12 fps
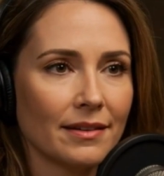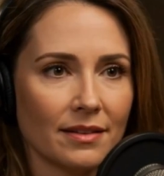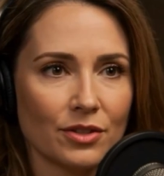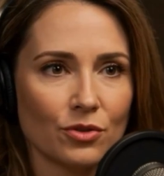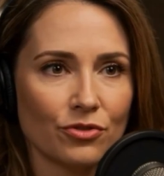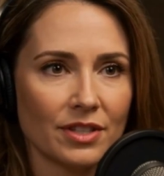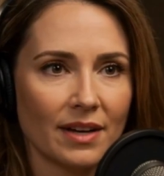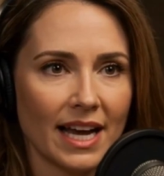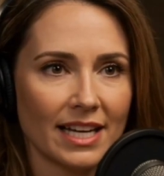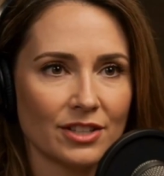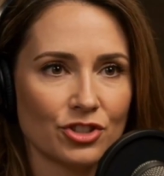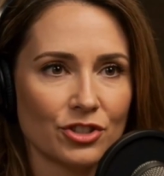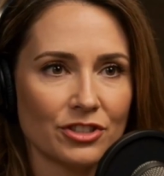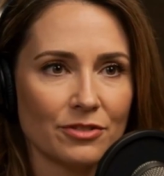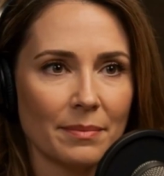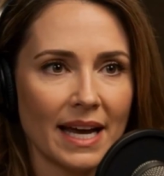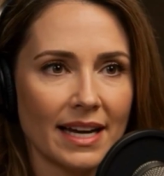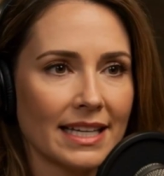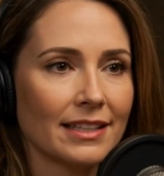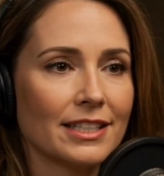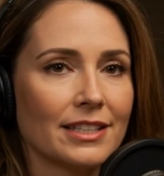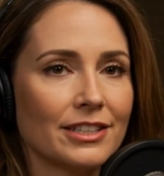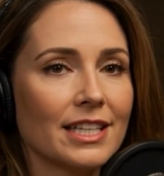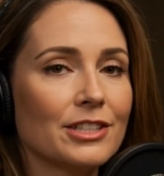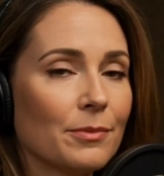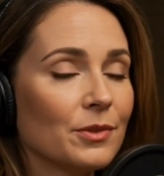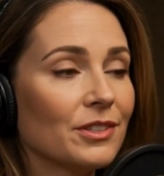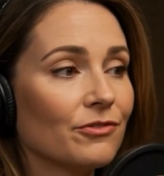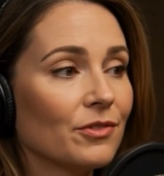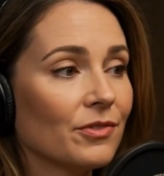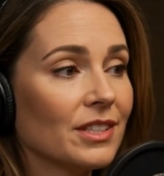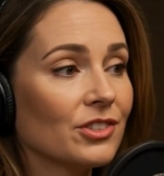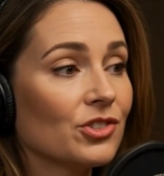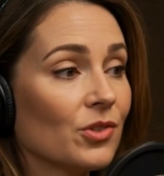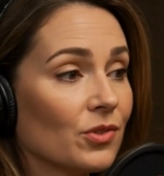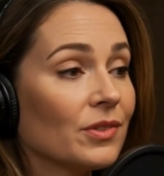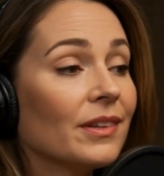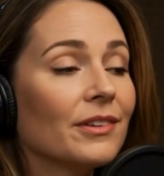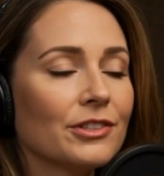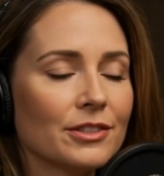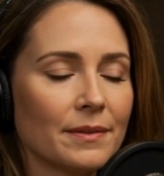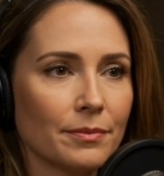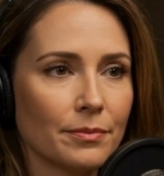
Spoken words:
You feel anxious, panicked, and desperate for reassurance.